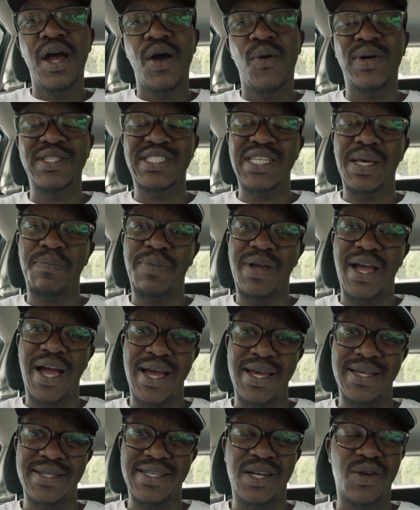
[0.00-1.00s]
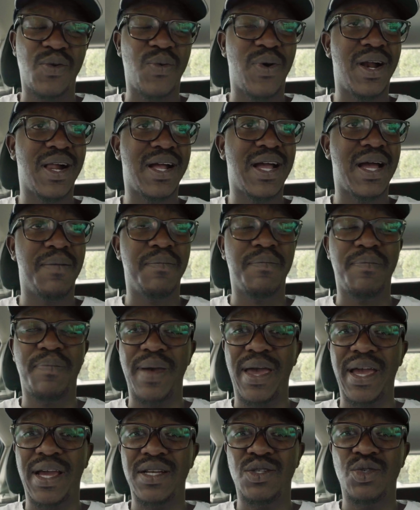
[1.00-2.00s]
What's up guys, and welcome
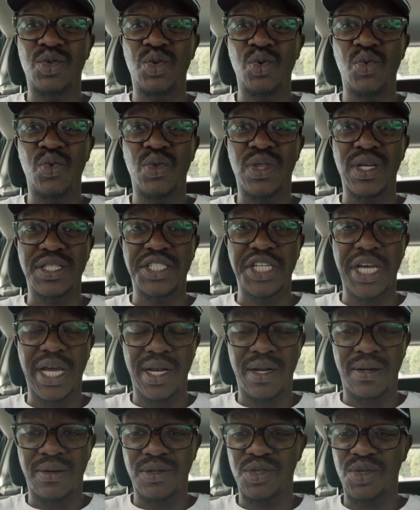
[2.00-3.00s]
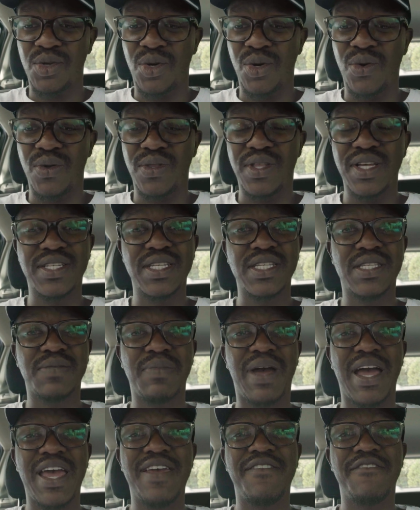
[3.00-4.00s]
back to the channel. So this is
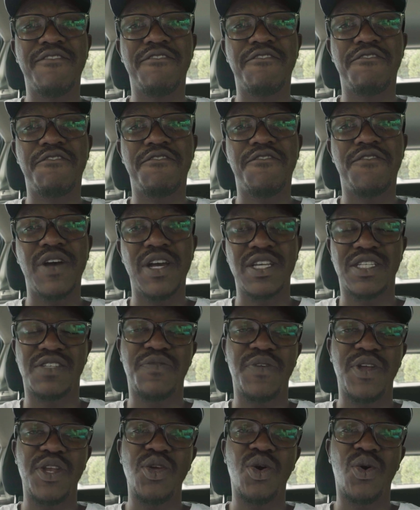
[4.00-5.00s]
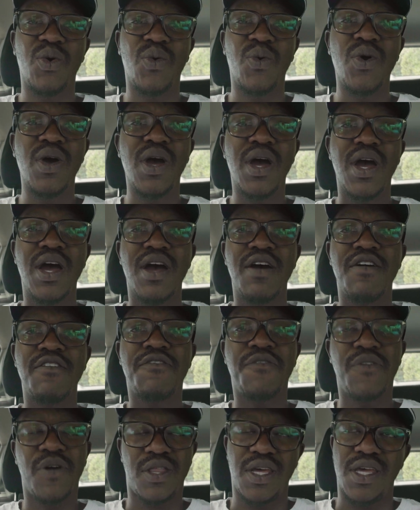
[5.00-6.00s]
my first video
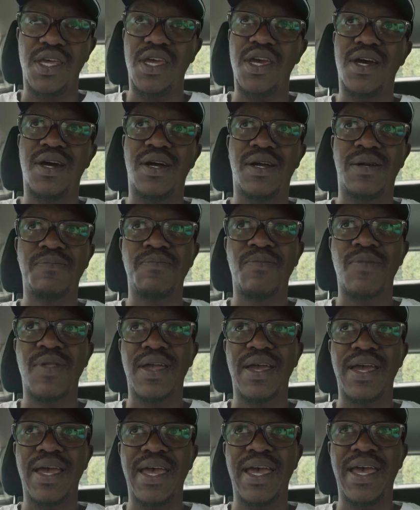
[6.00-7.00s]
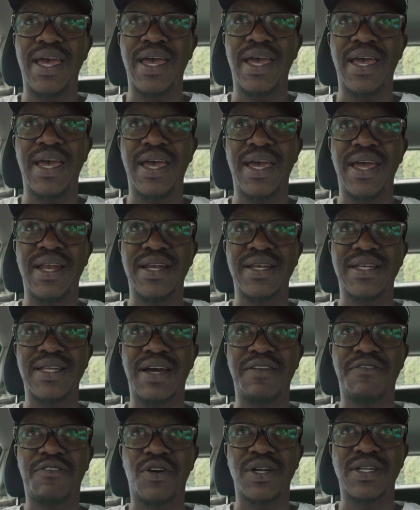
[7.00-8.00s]
for the year and
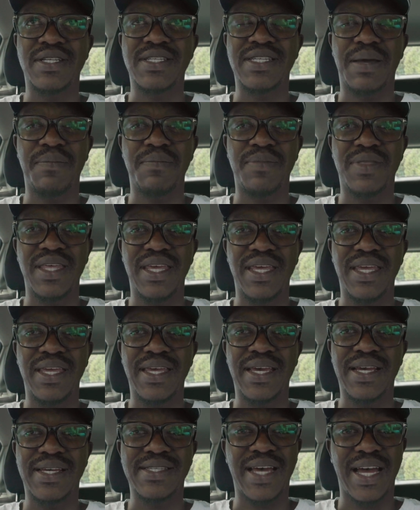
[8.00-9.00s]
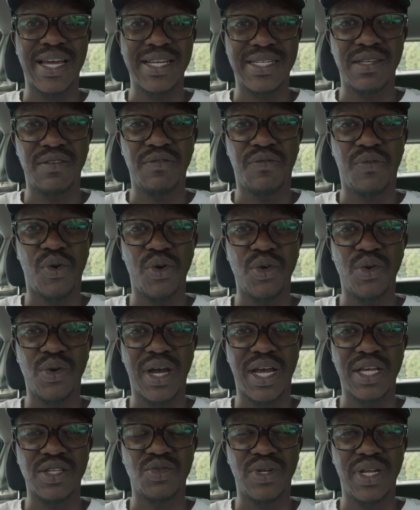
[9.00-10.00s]
I've got something exciting for you
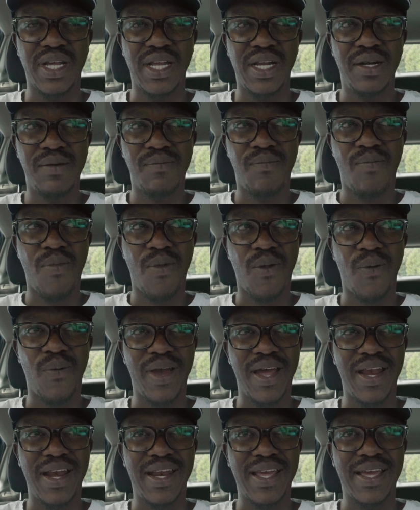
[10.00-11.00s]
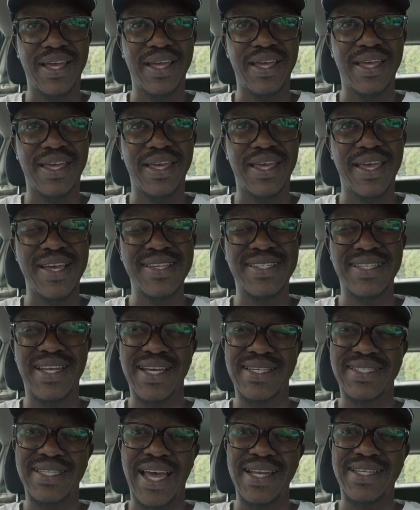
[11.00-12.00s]
guys today. Well, is it
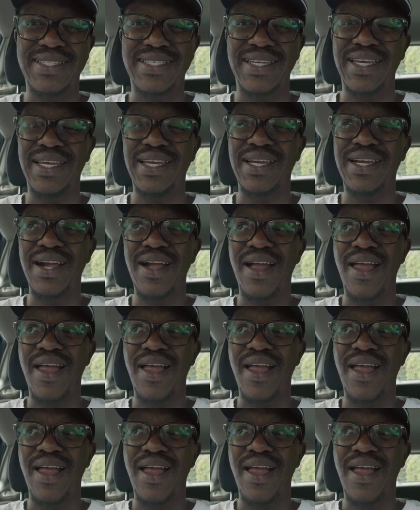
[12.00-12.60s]
exciting?